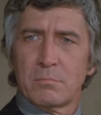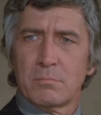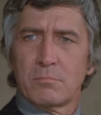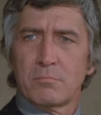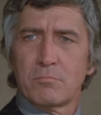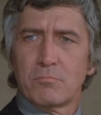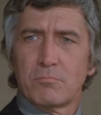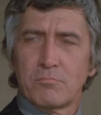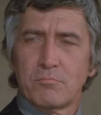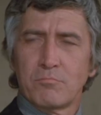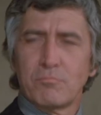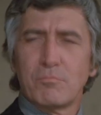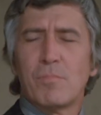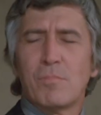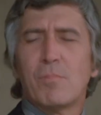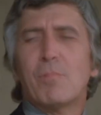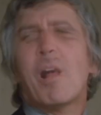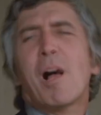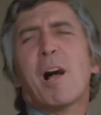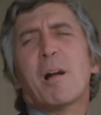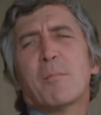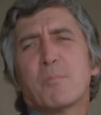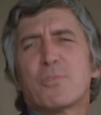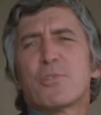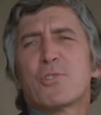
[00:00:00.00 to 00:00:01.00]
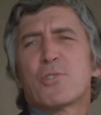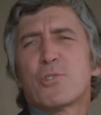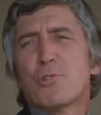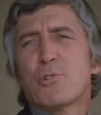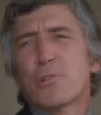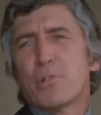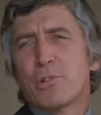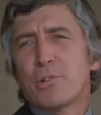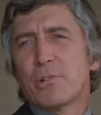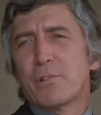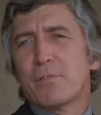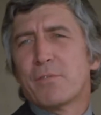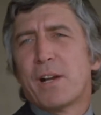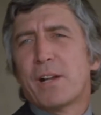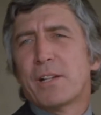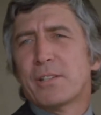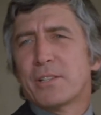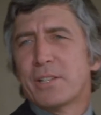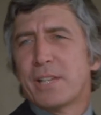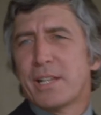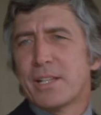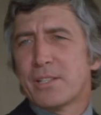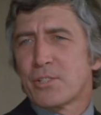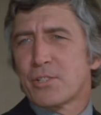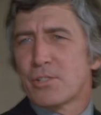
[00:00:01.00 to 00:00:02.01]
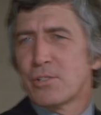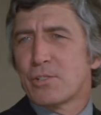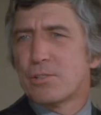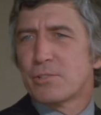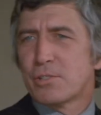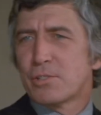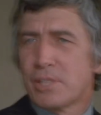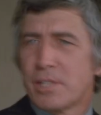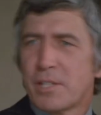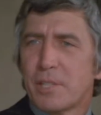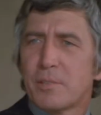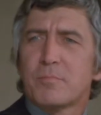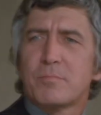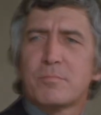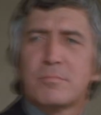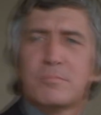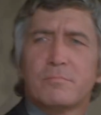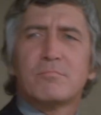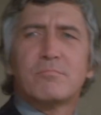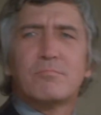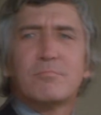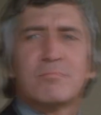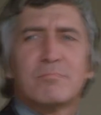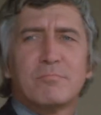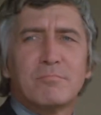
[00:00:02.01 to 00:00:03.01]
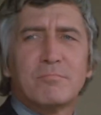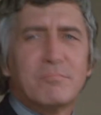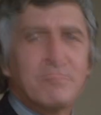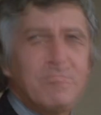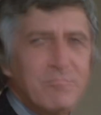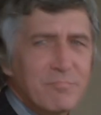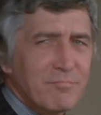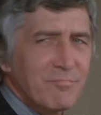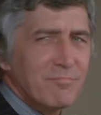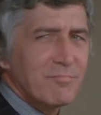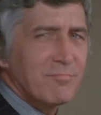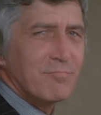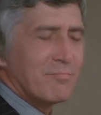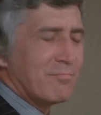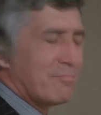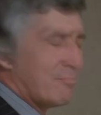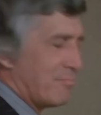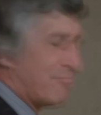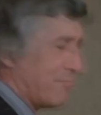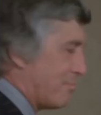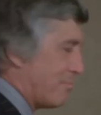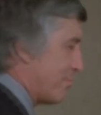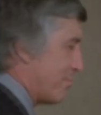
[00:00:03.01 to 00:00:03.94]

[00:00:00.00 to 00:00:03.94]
that I know I've seen in plenty of TV shows for sure, but I couldn't quite